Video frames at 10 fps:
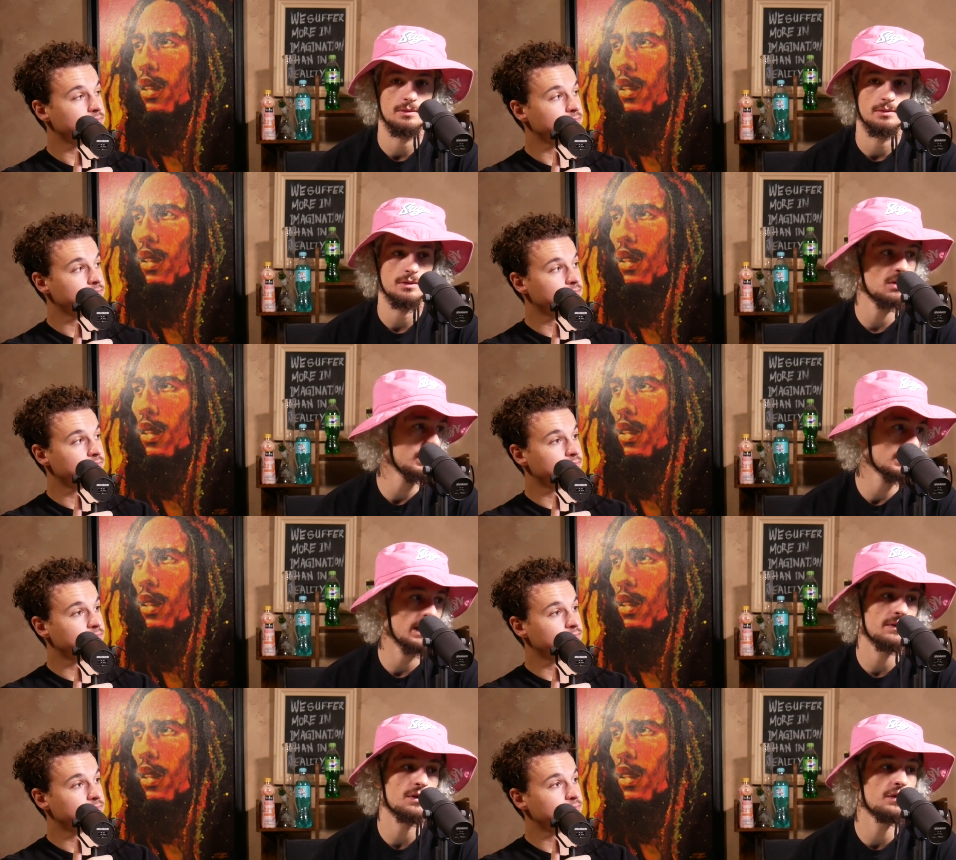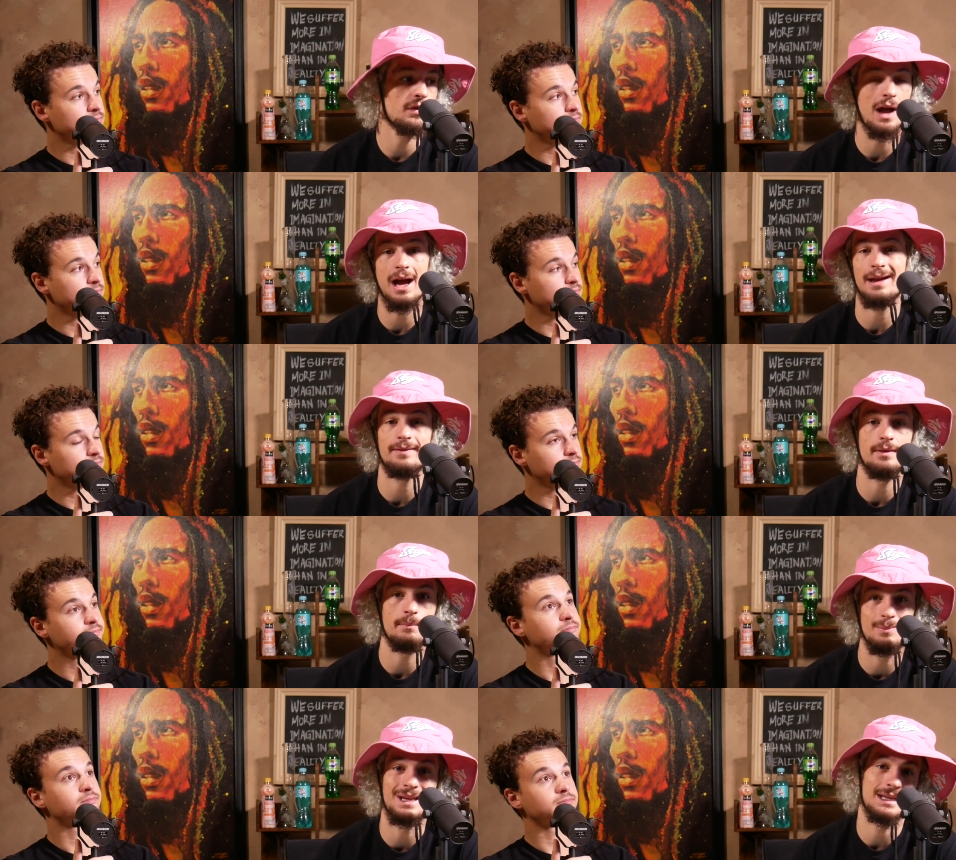Speaker 1: go outside for five
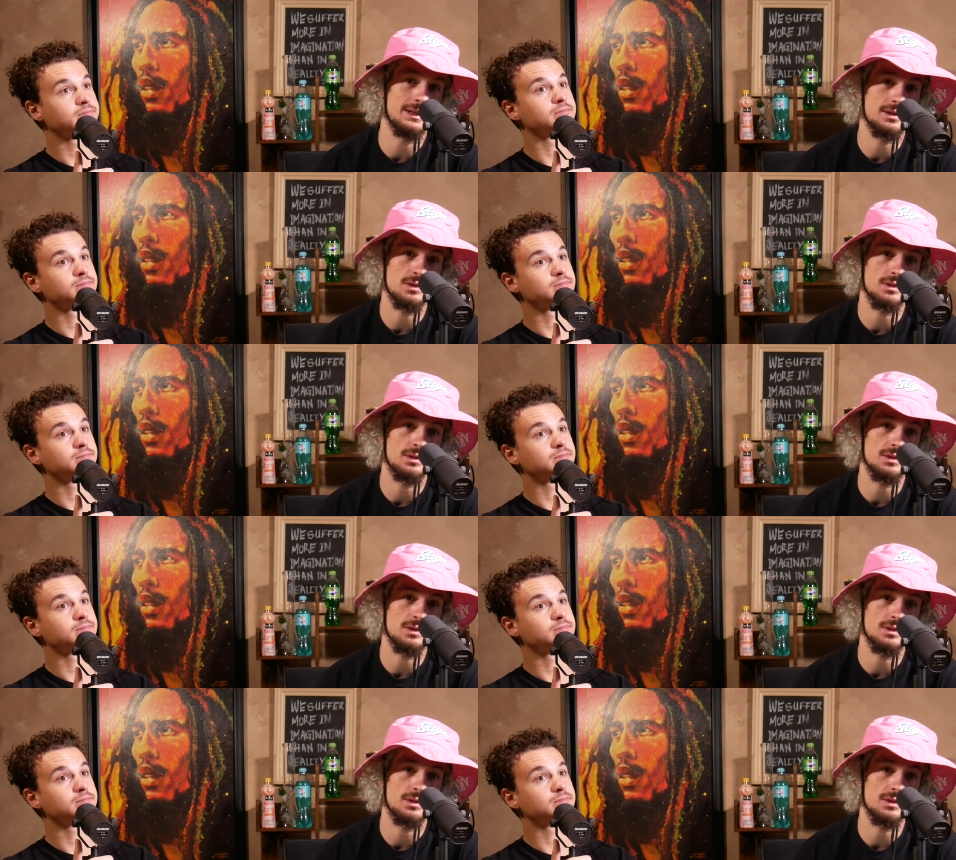minutes